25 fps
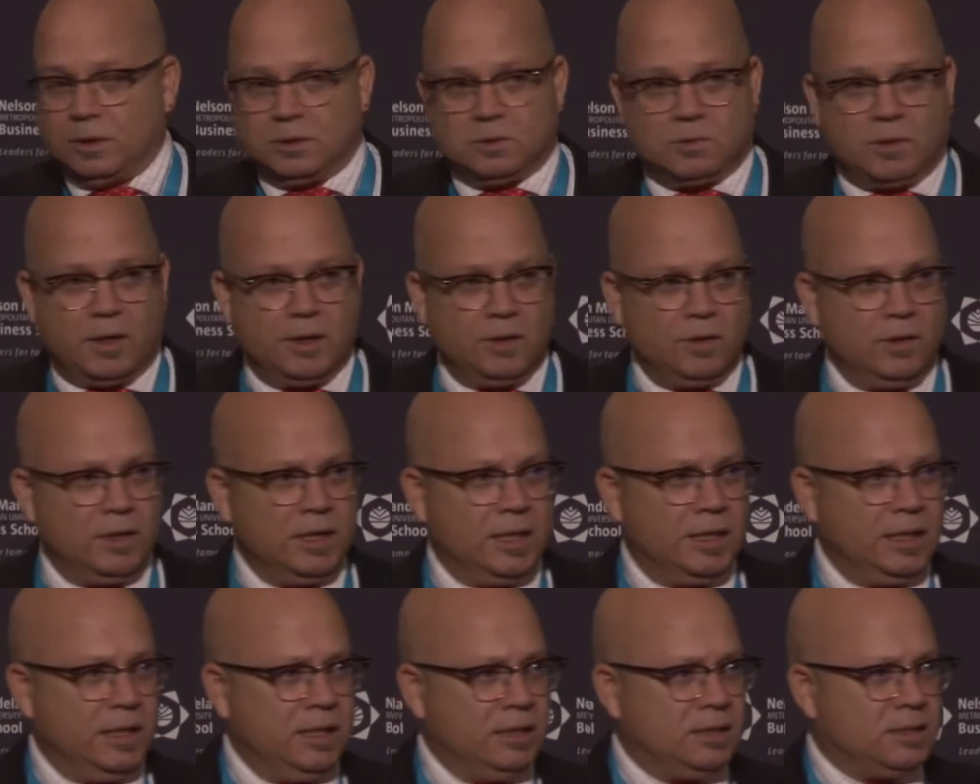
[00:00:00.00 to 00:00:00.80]
not trying to
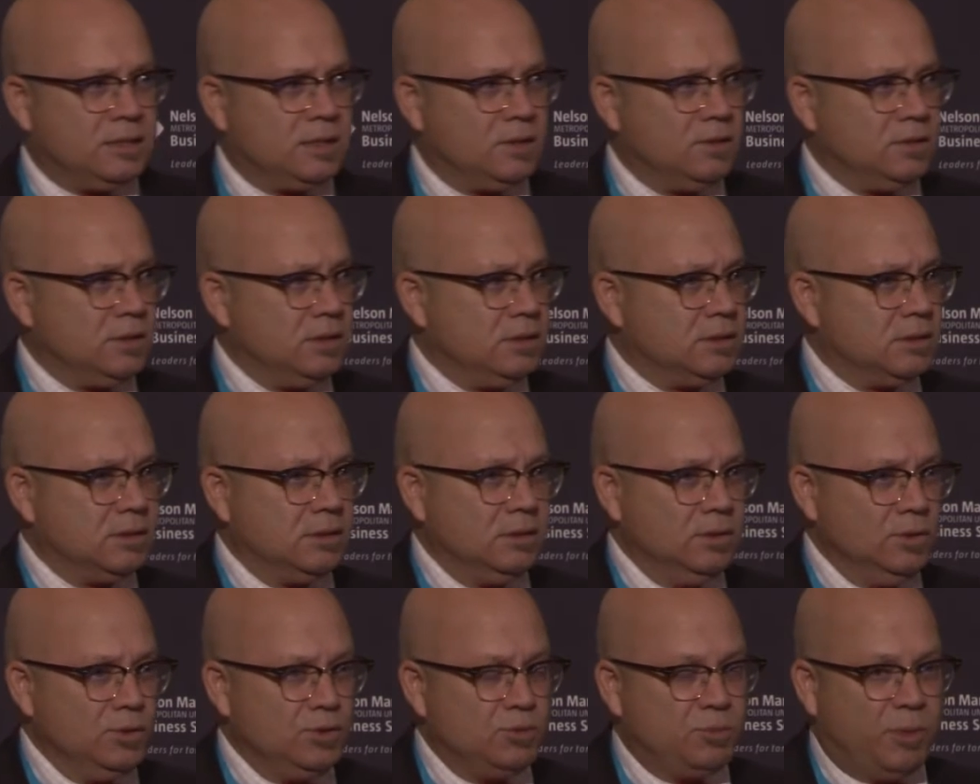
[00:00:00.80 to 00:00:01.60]
get hits because
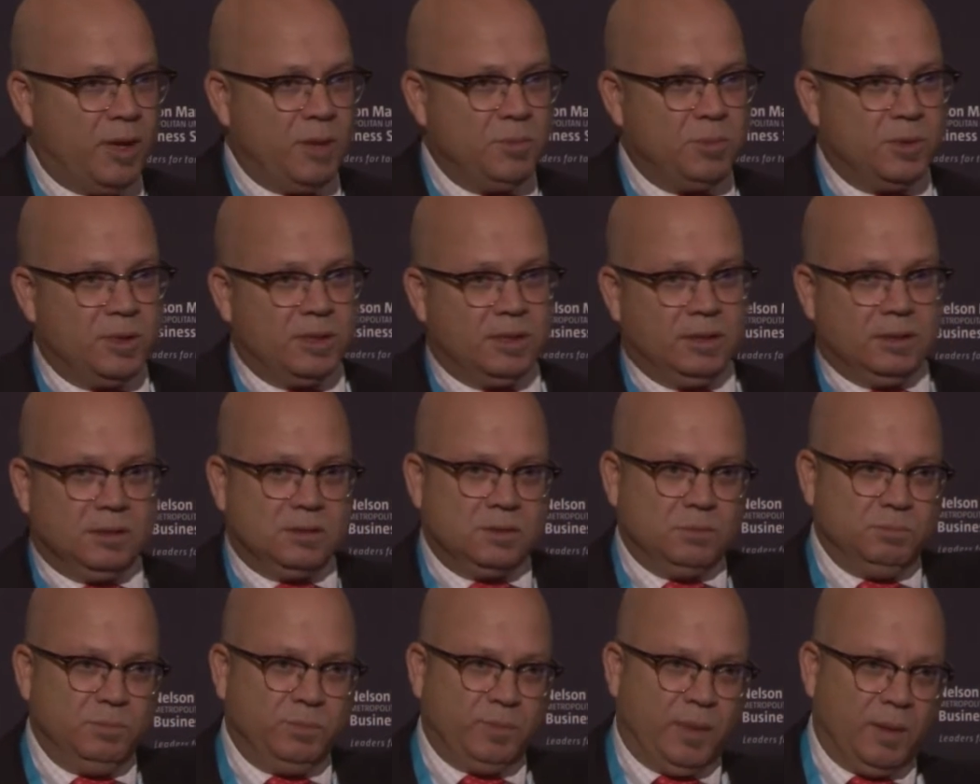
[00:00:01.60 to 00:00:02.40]
it's a newspaper and
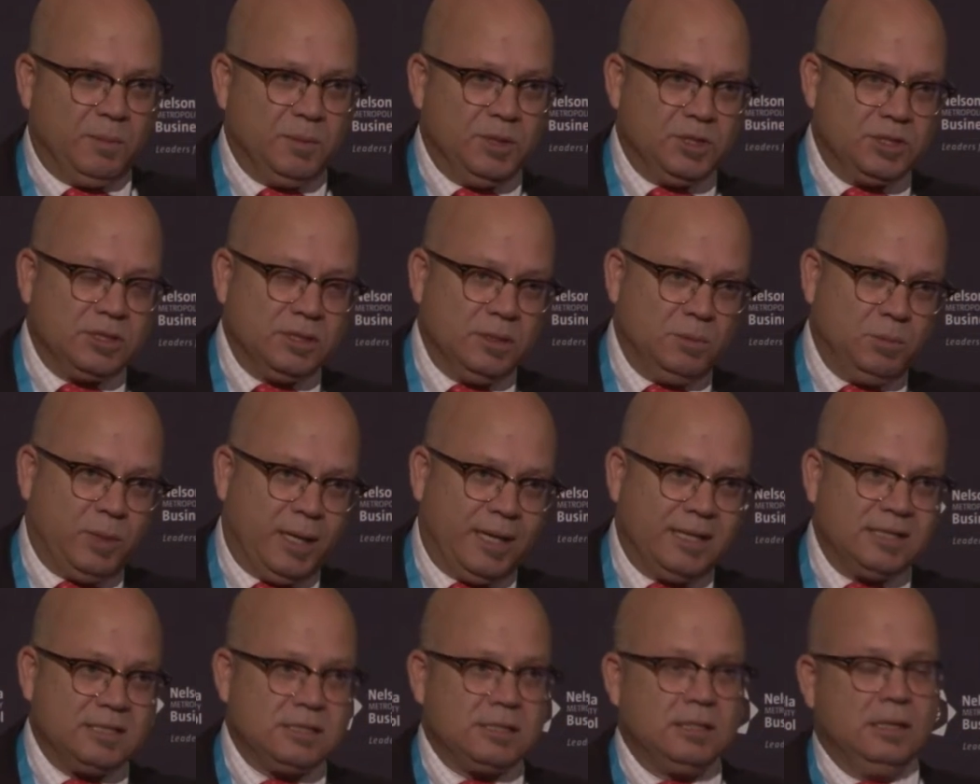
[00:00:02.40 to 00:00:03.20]
it's published in the
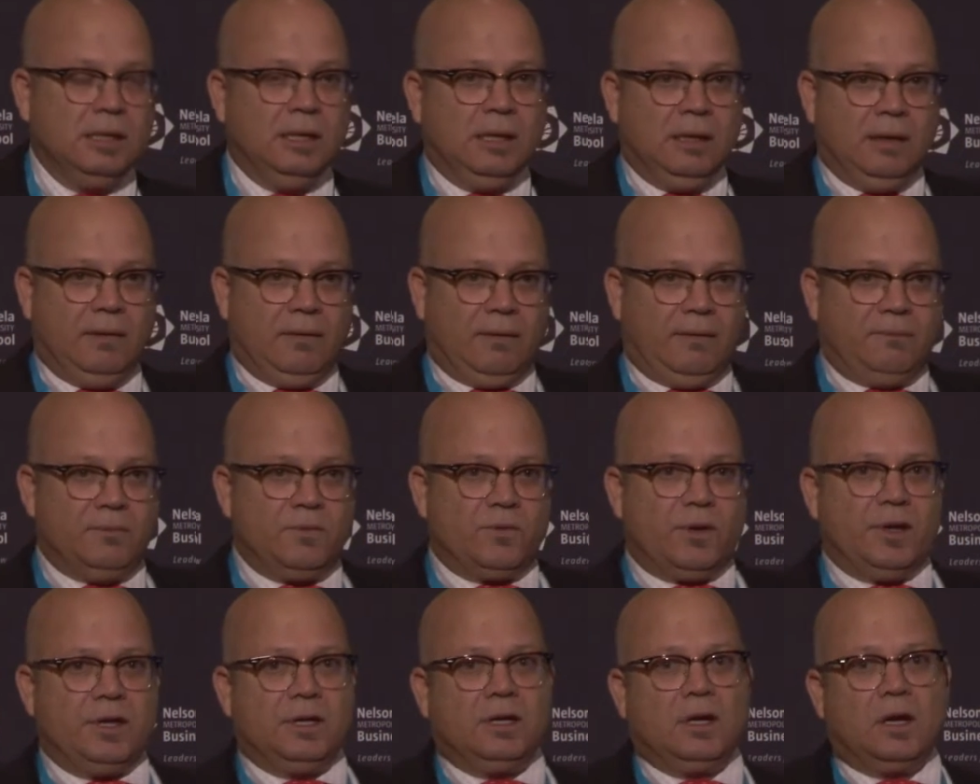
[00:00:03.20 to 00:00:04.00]
past. I'm
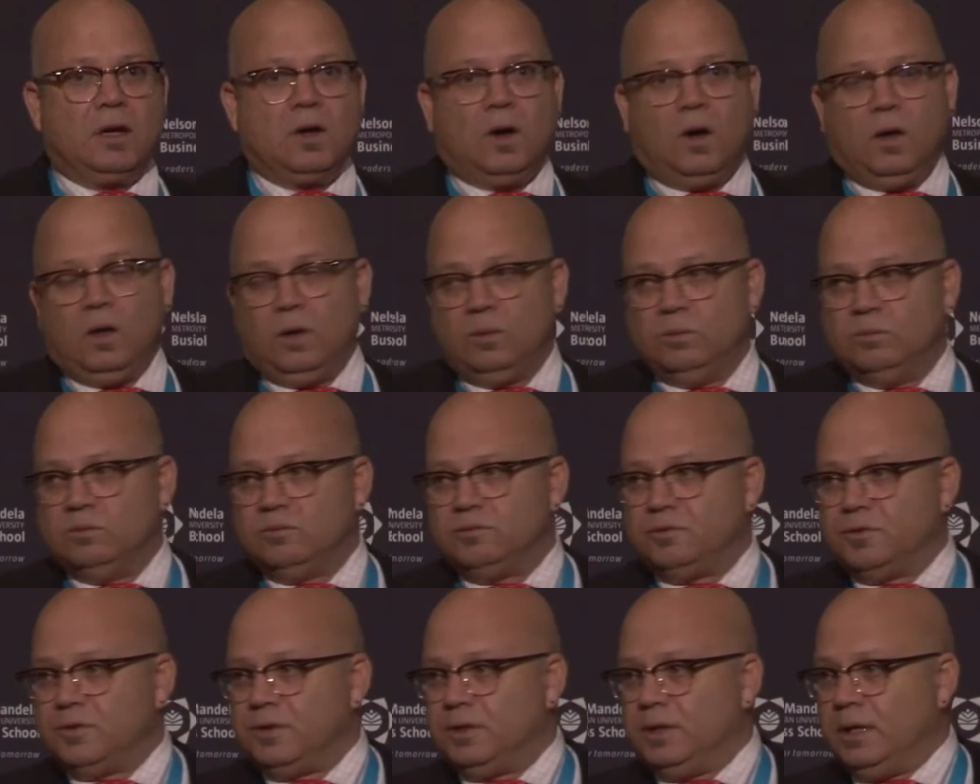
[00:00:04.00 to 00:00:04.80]
writing a column
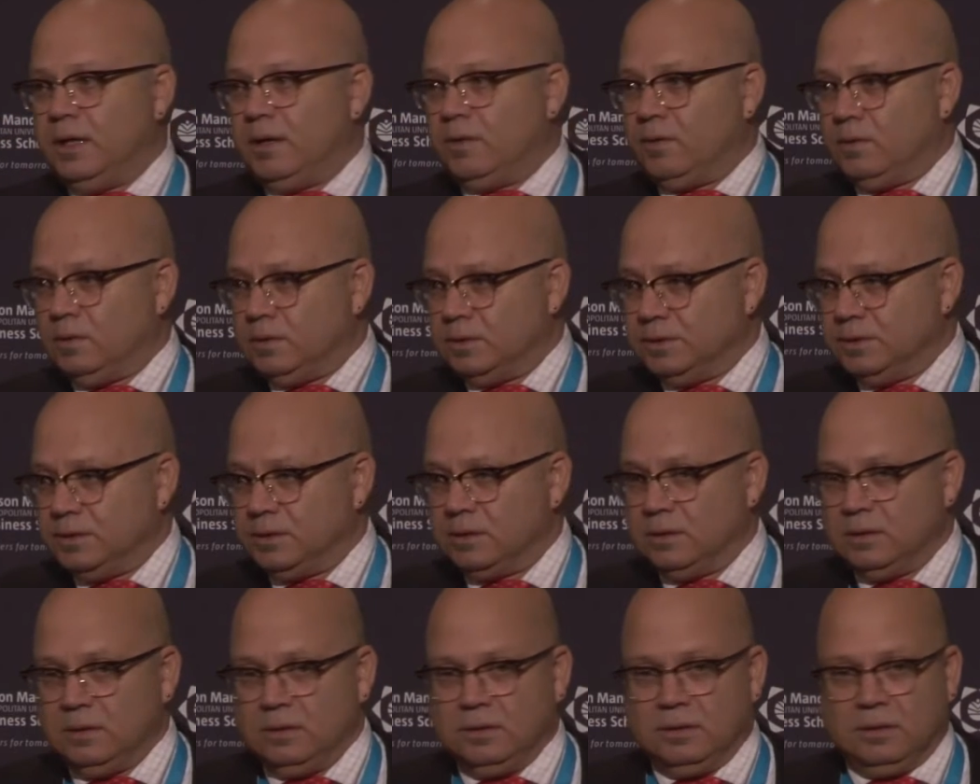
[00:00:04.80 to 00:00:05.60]
for the Herald
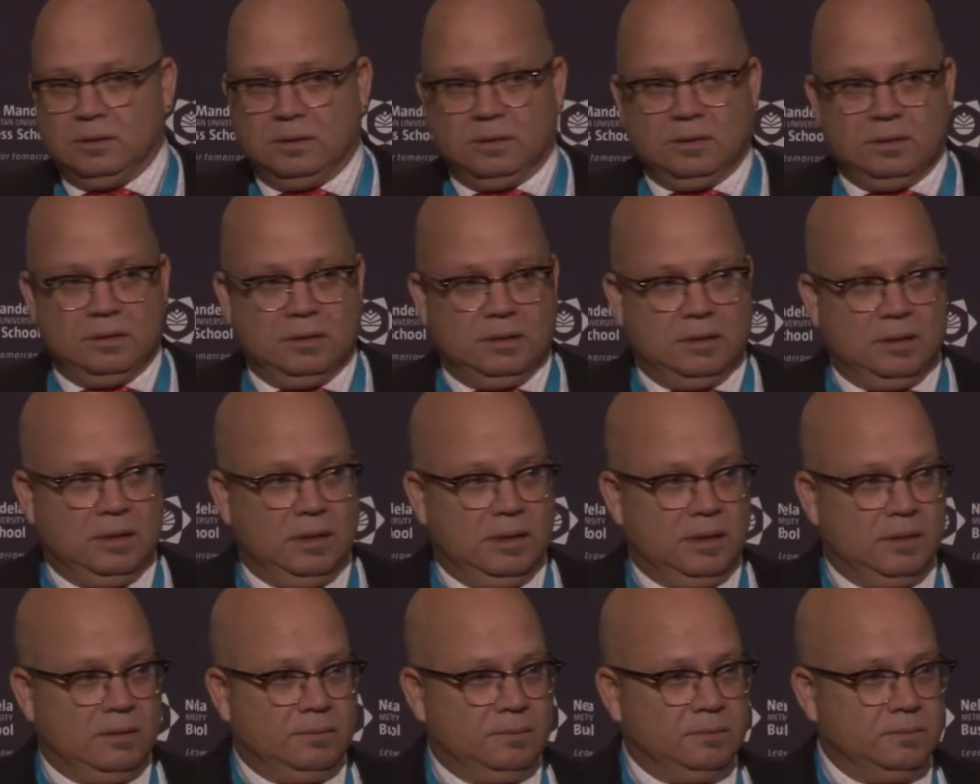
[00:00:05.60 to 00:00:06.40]

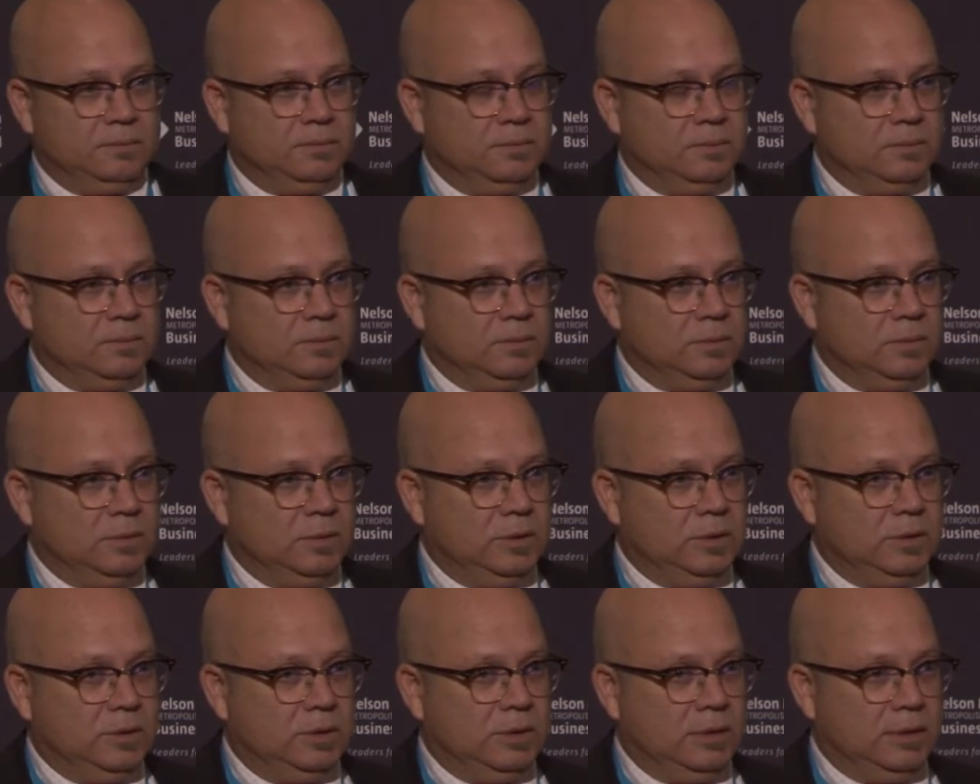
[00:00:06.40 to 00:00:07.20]

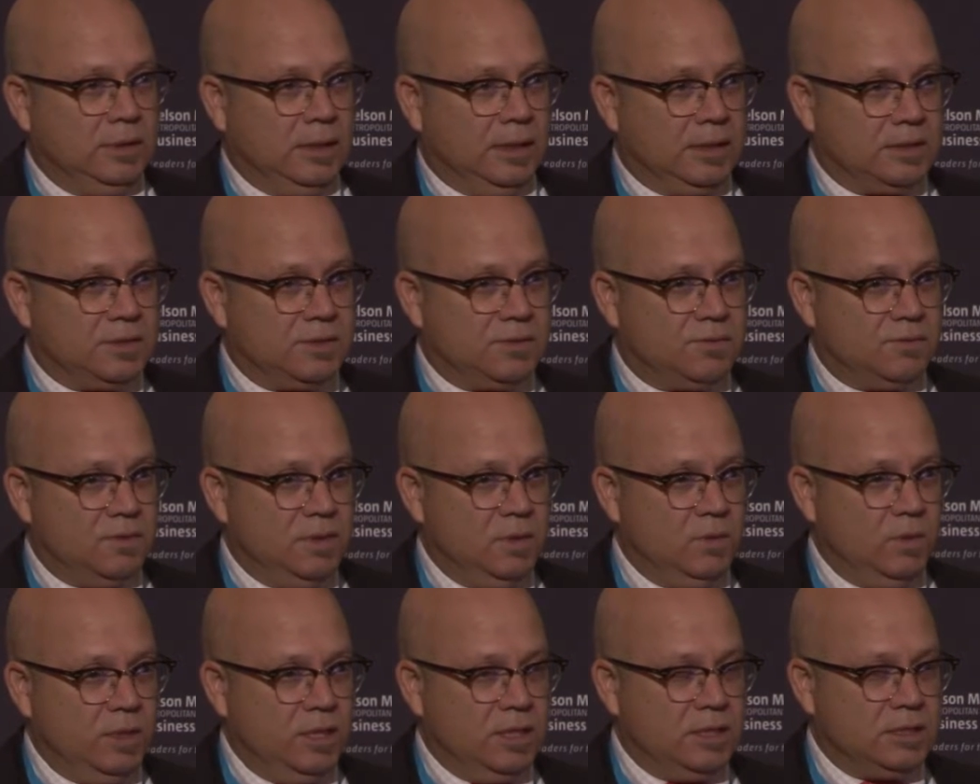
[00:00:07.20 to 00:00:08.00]
in the last
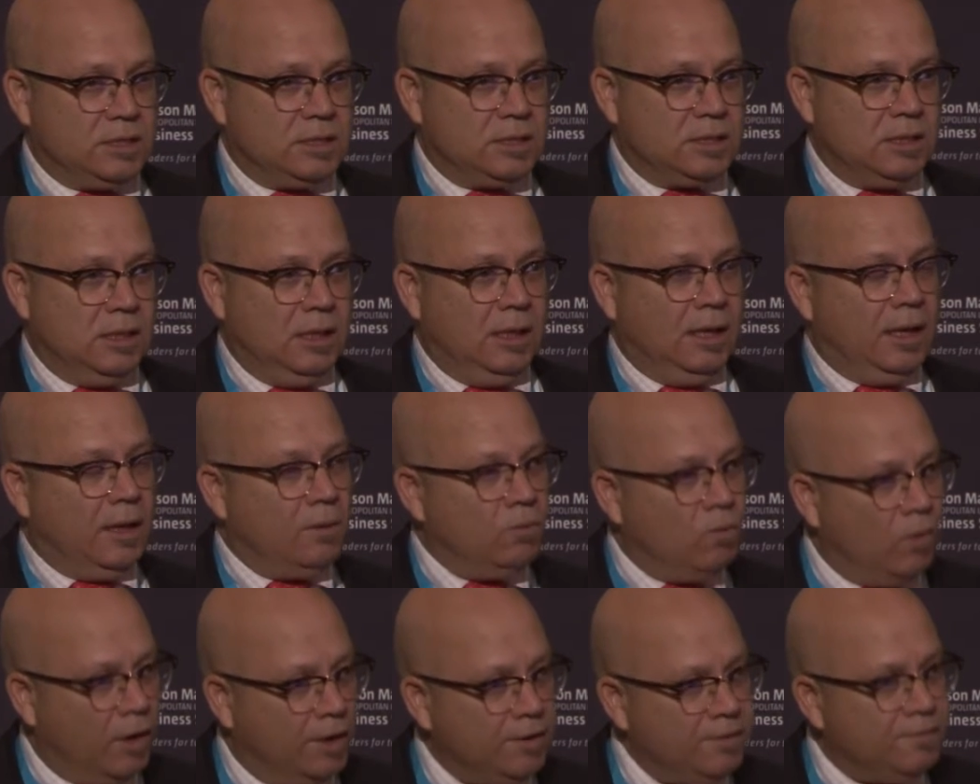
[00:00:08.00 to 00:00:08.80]
3 weeks,
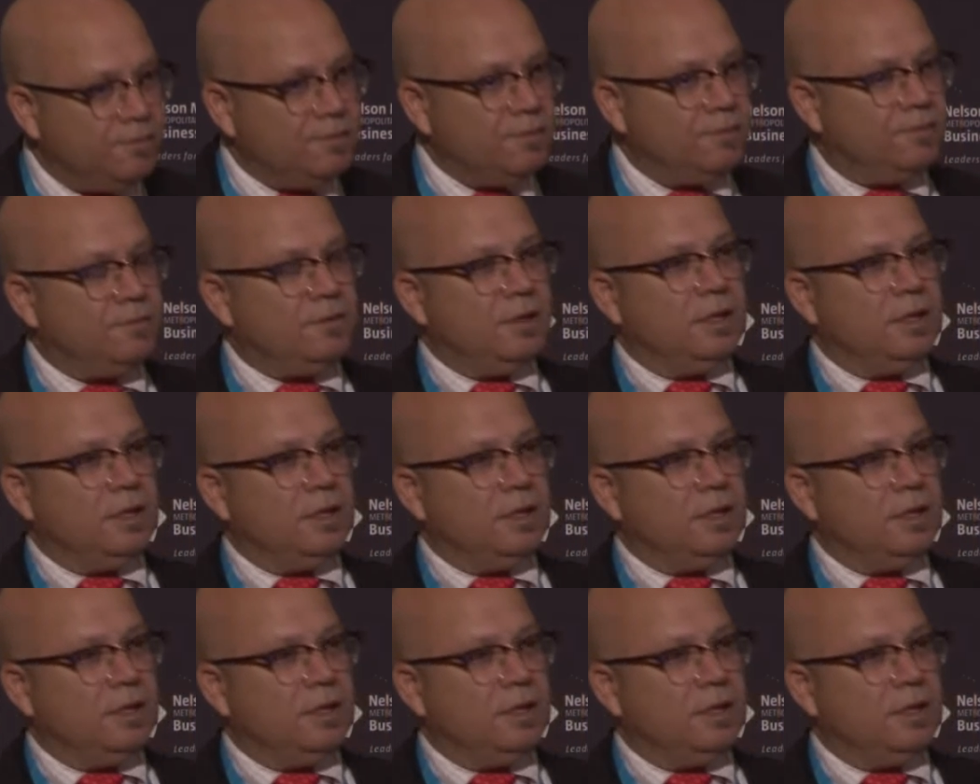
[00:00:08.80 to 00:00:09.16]
and one of the